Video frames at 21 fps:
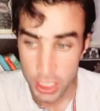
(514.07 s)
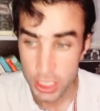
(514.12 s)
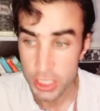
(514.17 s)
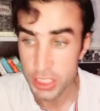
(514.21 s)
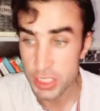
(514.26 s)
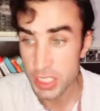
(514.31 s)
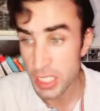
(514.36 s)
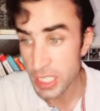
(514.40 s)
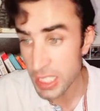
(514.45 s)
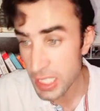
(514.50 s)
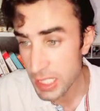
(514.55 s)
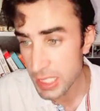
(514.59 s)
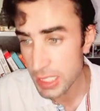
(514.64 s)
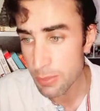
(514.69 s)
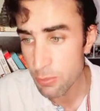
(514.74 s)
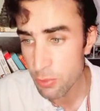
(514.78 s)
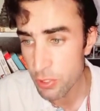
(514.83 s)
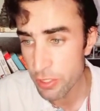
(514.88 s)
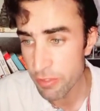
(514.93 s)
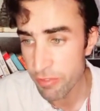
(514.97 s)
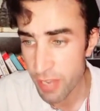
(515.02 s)
Jalil
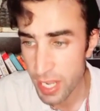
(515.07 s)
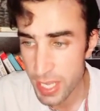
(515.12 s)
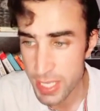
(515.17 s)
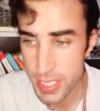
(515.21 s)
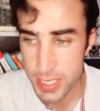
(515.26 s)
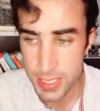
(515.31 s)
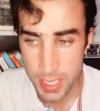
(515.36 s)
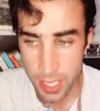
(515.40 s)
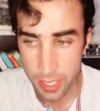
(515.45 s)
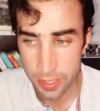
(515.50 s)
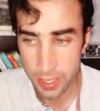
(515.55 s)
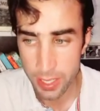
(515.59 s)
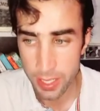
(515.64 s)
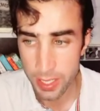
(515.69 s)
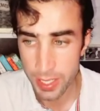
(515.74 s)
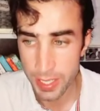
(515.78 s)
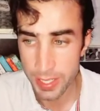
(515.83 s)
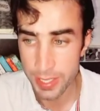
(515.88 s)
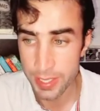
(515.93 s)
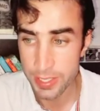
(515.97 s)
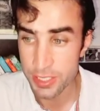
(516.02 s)
commodifies Nana
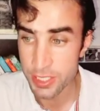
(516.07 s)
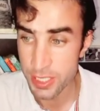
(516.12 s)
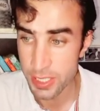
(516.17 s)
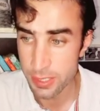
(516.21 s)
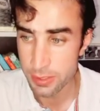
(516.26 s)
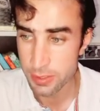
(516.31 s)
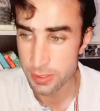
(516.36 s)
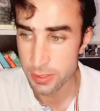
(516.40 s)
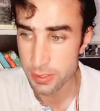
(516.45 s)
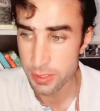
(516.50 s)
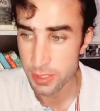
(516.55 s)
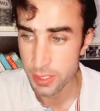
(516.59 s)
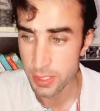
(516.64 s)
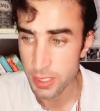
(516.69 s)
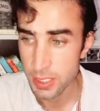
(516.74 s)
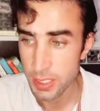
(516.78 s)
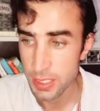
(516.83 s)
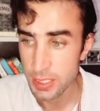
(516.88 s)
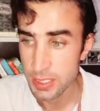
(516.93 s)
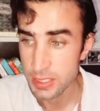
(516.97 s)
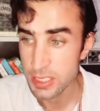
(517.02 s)
in a sense
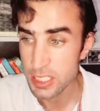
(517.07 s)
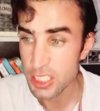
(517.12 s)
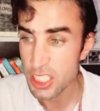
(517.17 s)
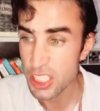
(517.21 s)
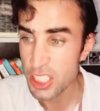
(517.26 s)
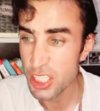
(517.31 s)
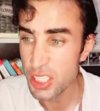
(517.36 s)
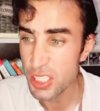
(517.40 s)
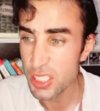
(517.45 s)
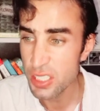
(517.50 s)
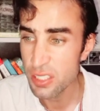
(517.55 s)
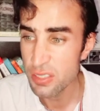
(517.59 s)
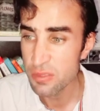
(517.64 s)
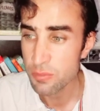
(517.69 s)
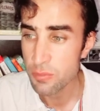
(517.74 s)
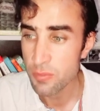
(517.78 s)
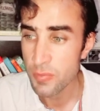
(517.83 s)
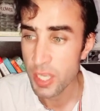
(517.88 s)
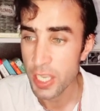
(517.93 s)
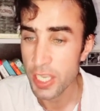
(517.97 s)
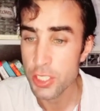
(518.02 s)
that he
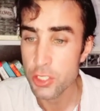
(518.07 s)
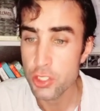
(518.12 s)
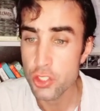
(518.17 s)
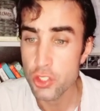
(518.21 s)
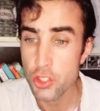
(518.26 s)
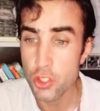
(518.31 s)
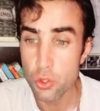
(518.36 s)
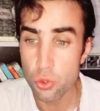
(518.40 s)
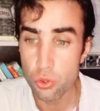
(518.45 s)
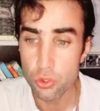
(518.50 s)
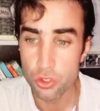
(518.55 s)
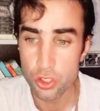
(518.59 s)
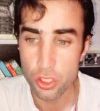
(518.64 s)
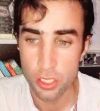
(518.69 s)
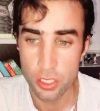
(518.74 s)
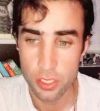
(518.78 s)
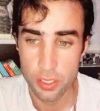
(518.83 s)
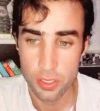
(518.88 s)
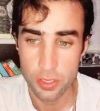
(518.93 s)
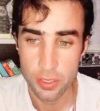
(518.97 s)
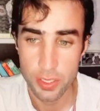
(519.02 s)
has used
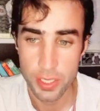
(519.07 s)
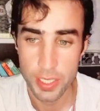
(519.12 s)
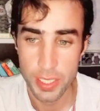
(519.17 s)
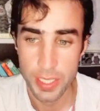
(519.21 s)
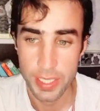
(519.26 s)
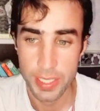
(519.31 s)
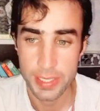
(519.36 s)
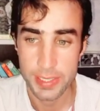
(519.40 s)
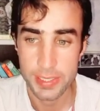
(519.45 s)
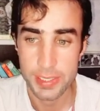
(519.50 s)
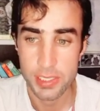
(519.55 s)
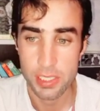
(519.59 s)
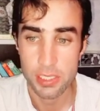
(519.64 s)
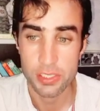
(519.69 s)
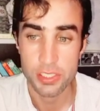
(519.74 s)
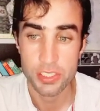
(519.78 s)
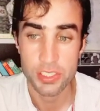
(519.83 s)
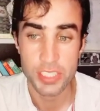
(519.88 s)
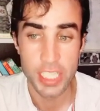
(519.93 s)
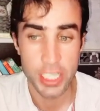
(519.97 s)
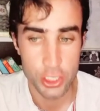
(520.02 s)
her as a
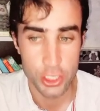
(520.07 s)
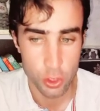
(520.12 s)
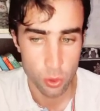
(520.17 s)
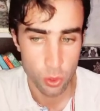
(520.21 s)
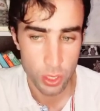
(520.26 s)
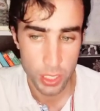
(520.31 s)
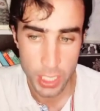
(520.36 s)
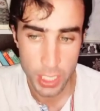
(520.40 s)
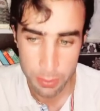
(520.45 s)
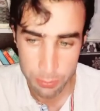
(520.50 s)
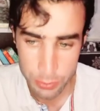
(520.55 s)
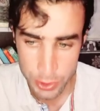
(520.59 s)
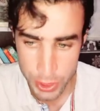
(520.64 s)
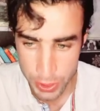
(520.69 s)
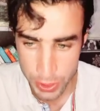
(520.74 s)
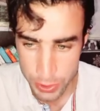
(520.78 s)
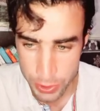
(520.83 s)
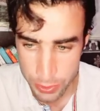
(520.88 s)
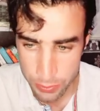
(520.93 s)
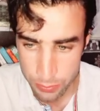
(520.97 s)
sexual object.